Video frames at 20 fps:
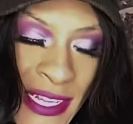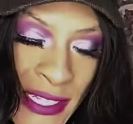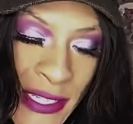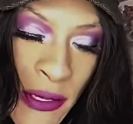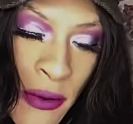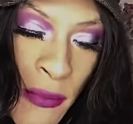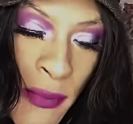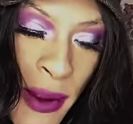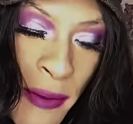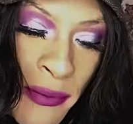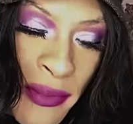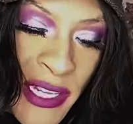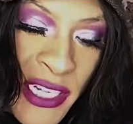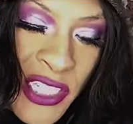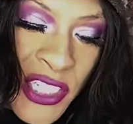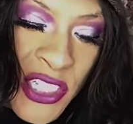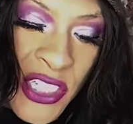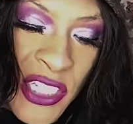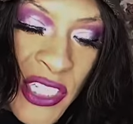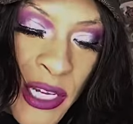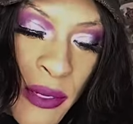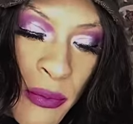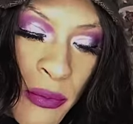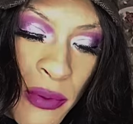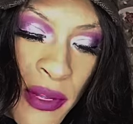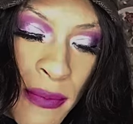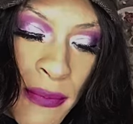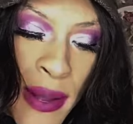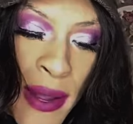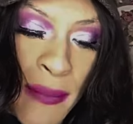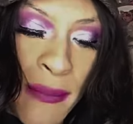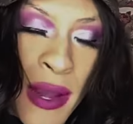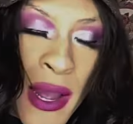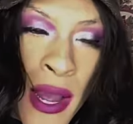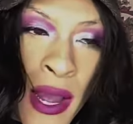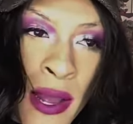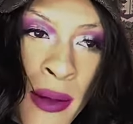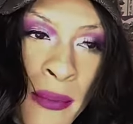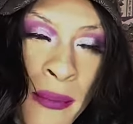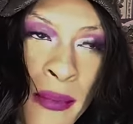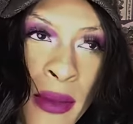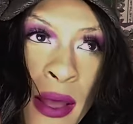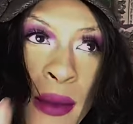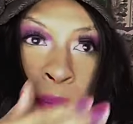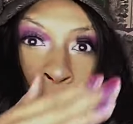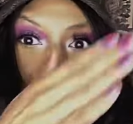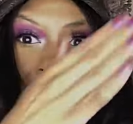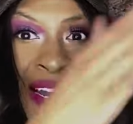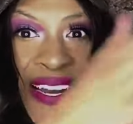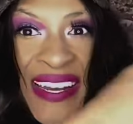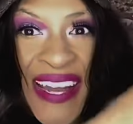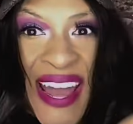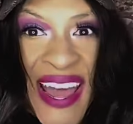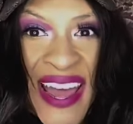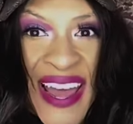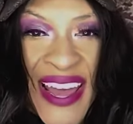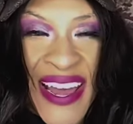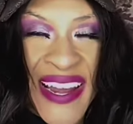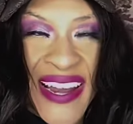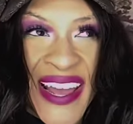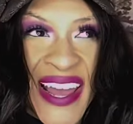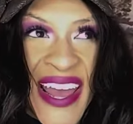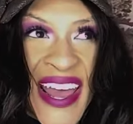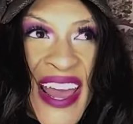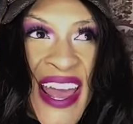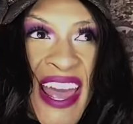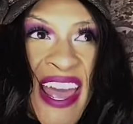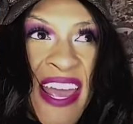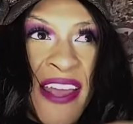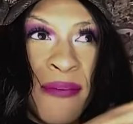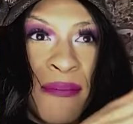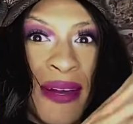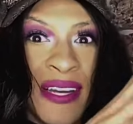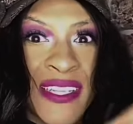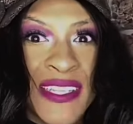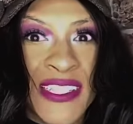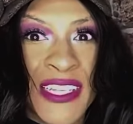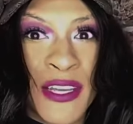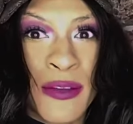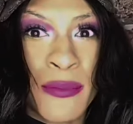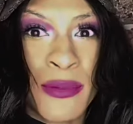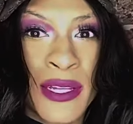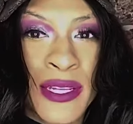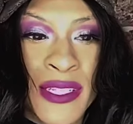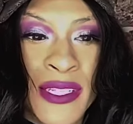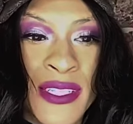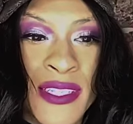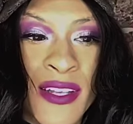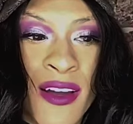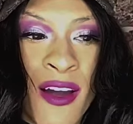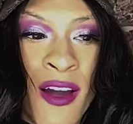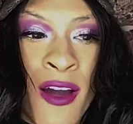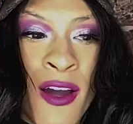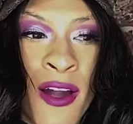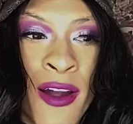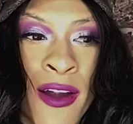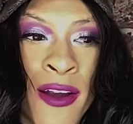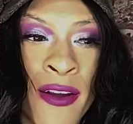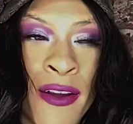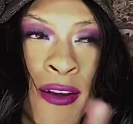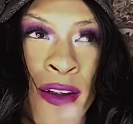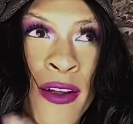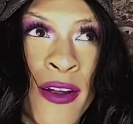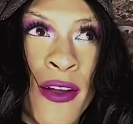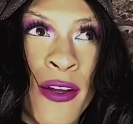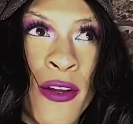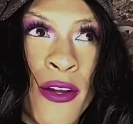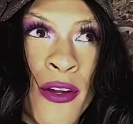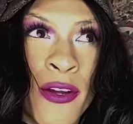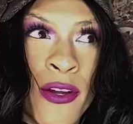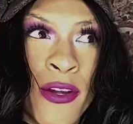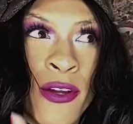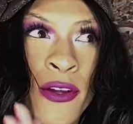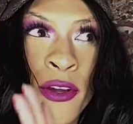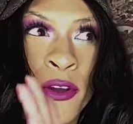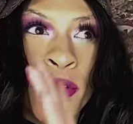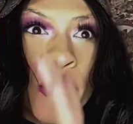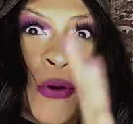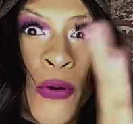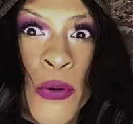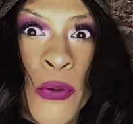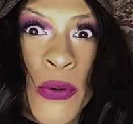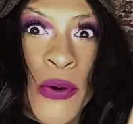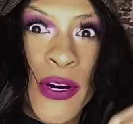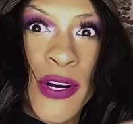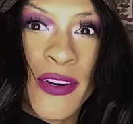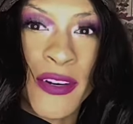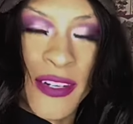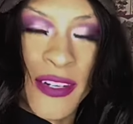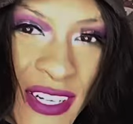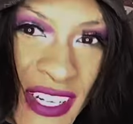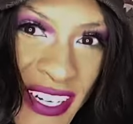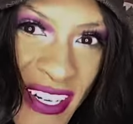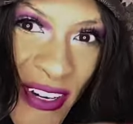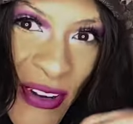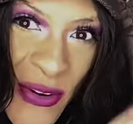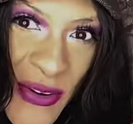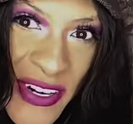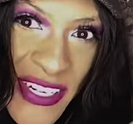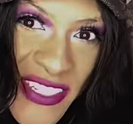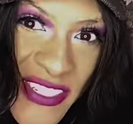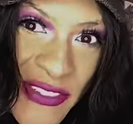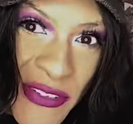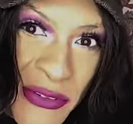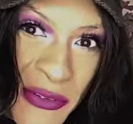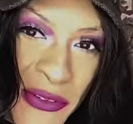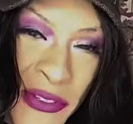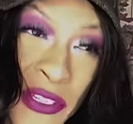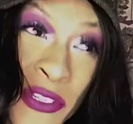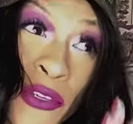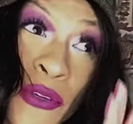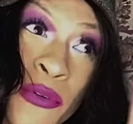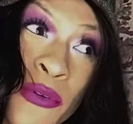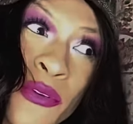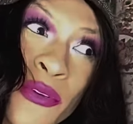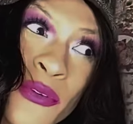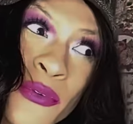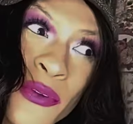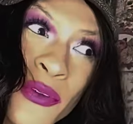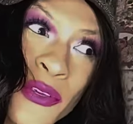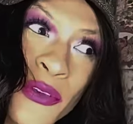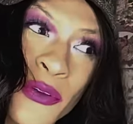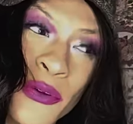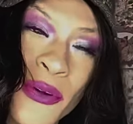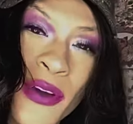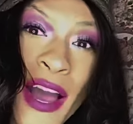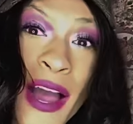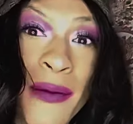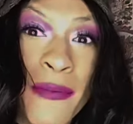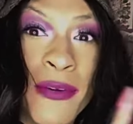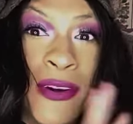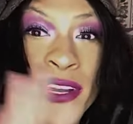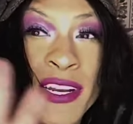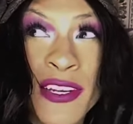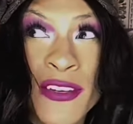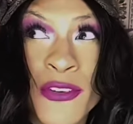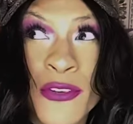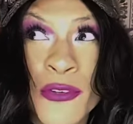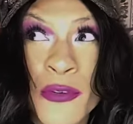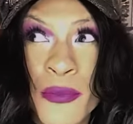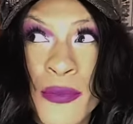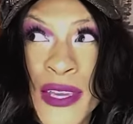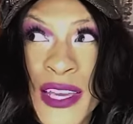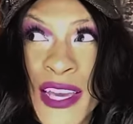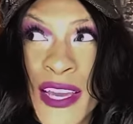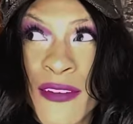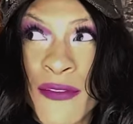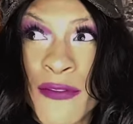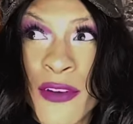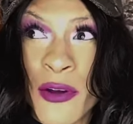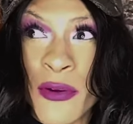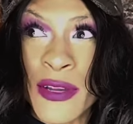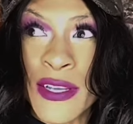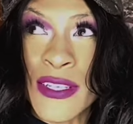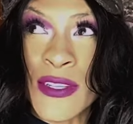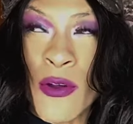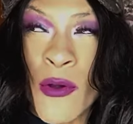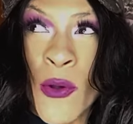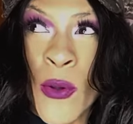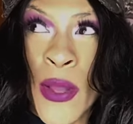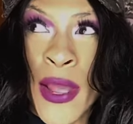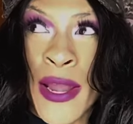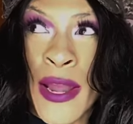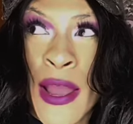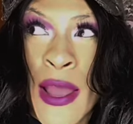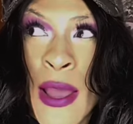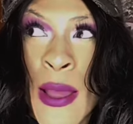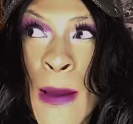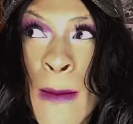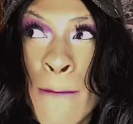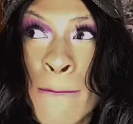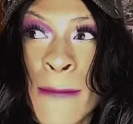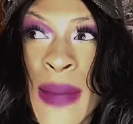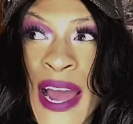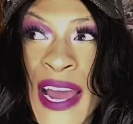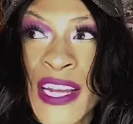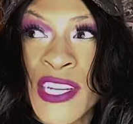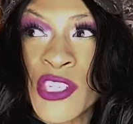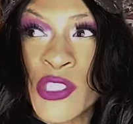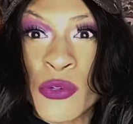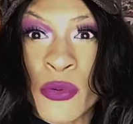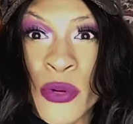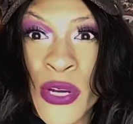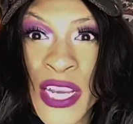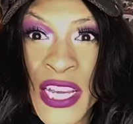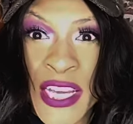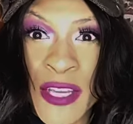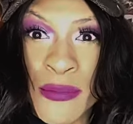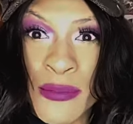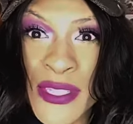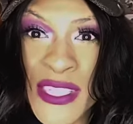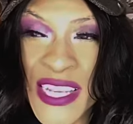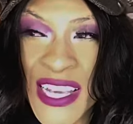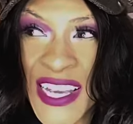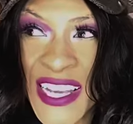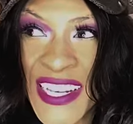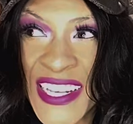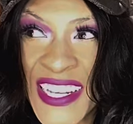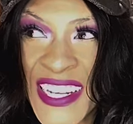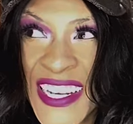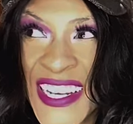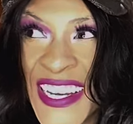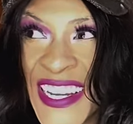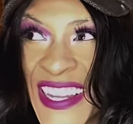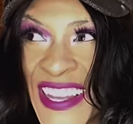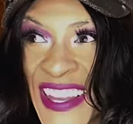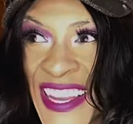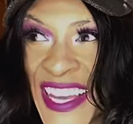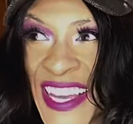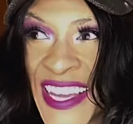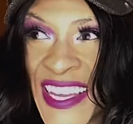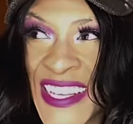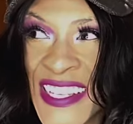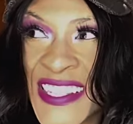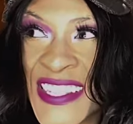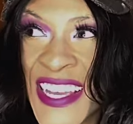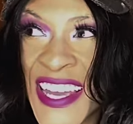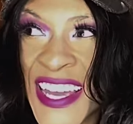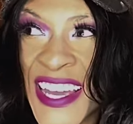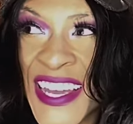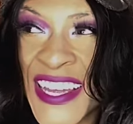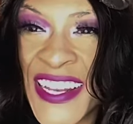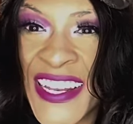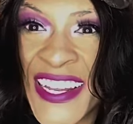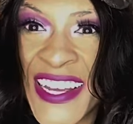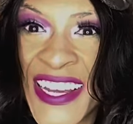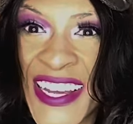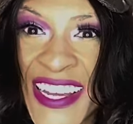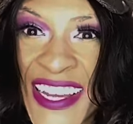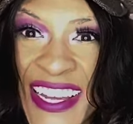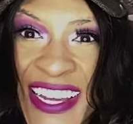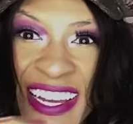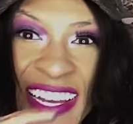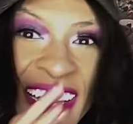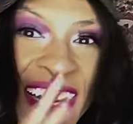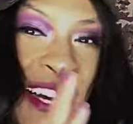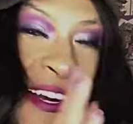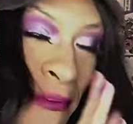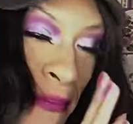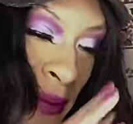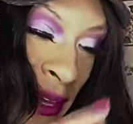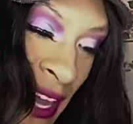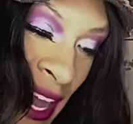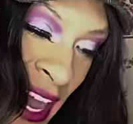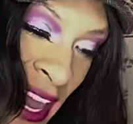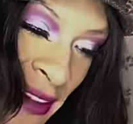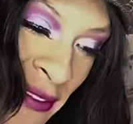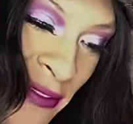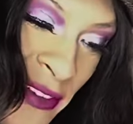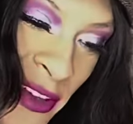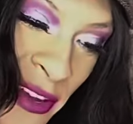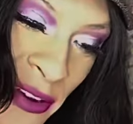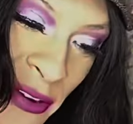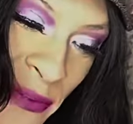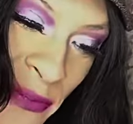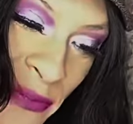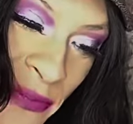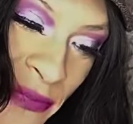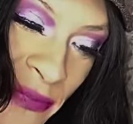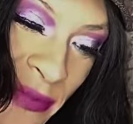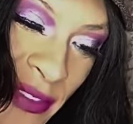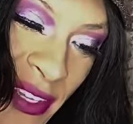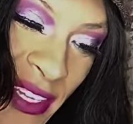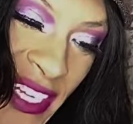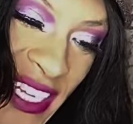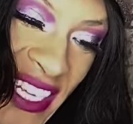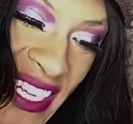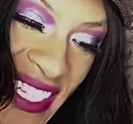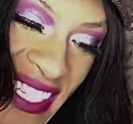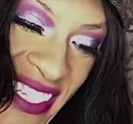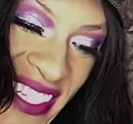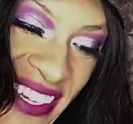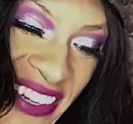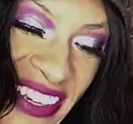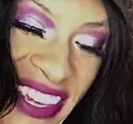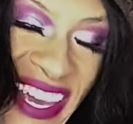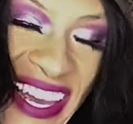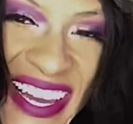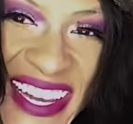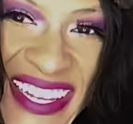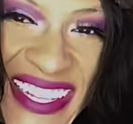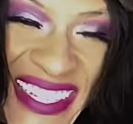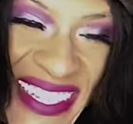So my relationship with my mom, my dad, and my siblings are cool, cordial. You do you, I'm gonna do me and focus on my dreams and good things and good behavior. So yeah.